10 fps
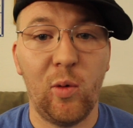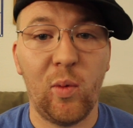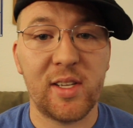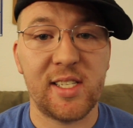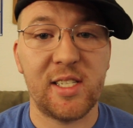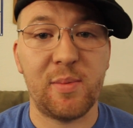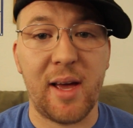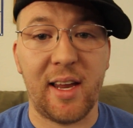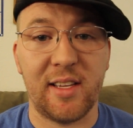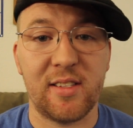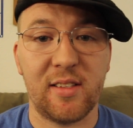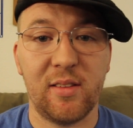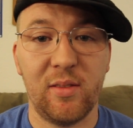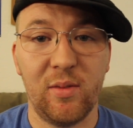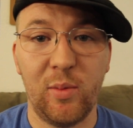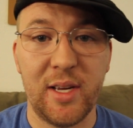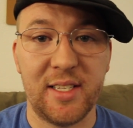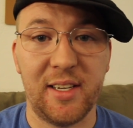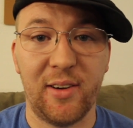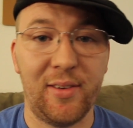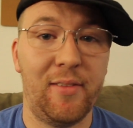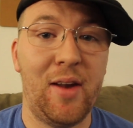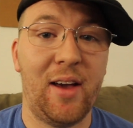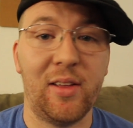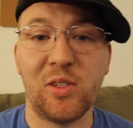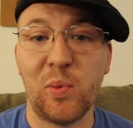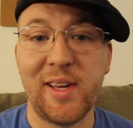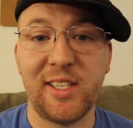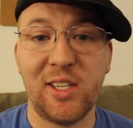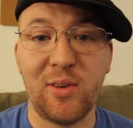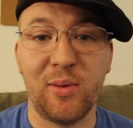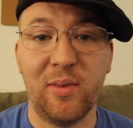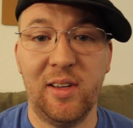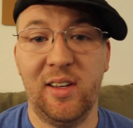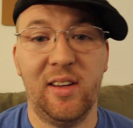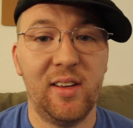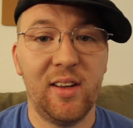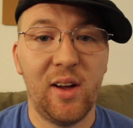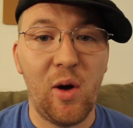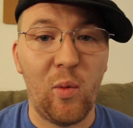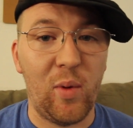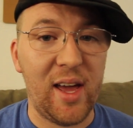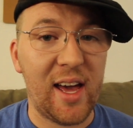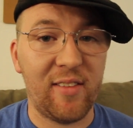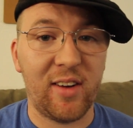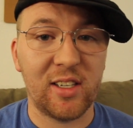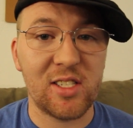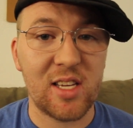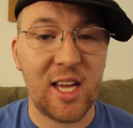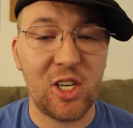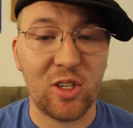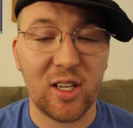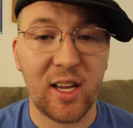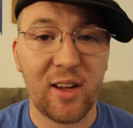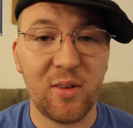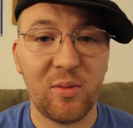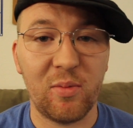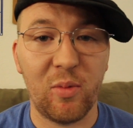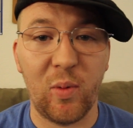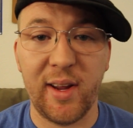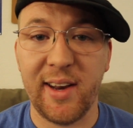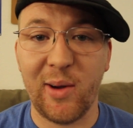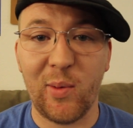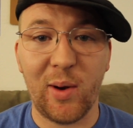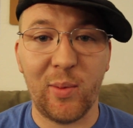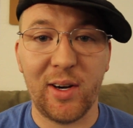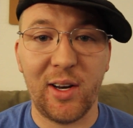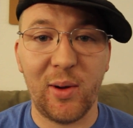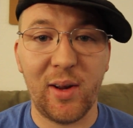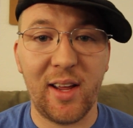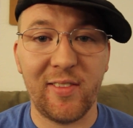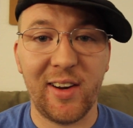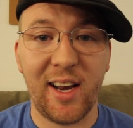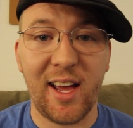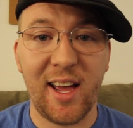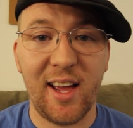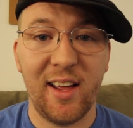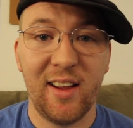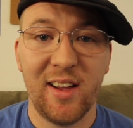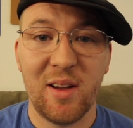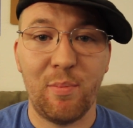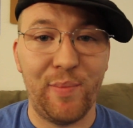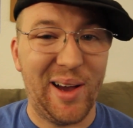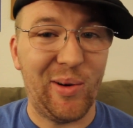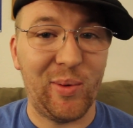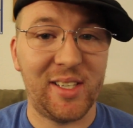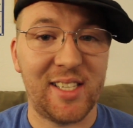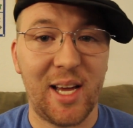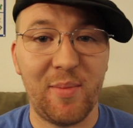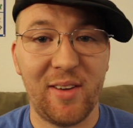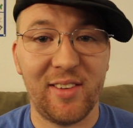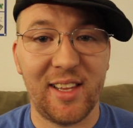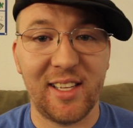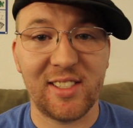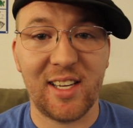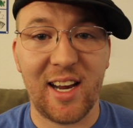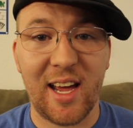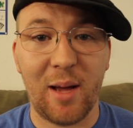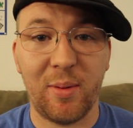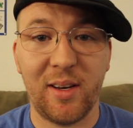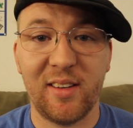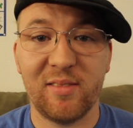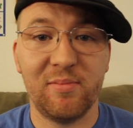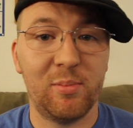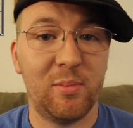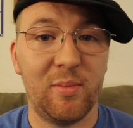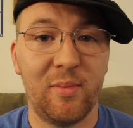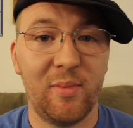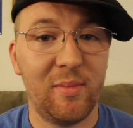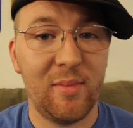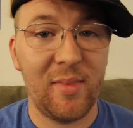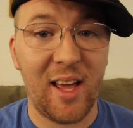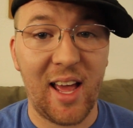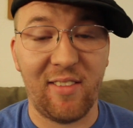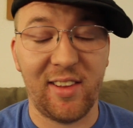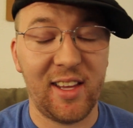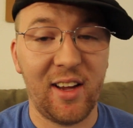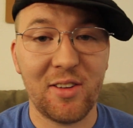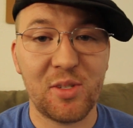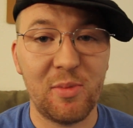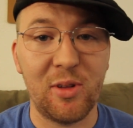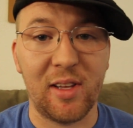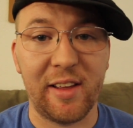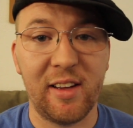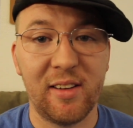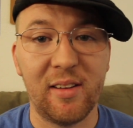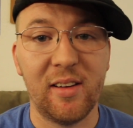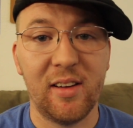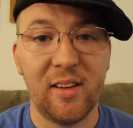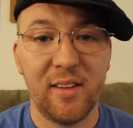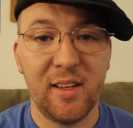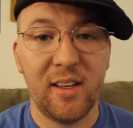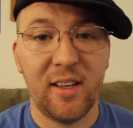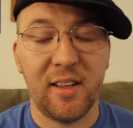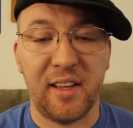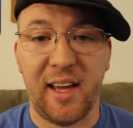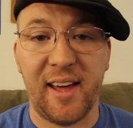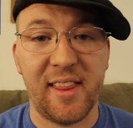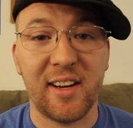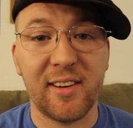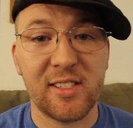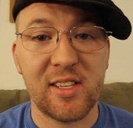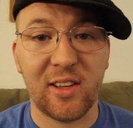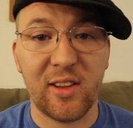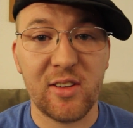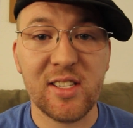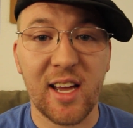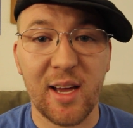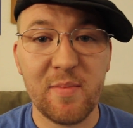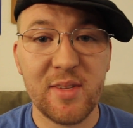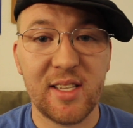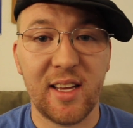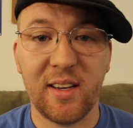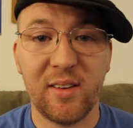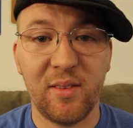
as bad as week 0. Now it's week 2. We have our schedule down. We know what we're doing every day, about what time everything's going to happen. Everything goes smoothly. Yeah, there are still those times that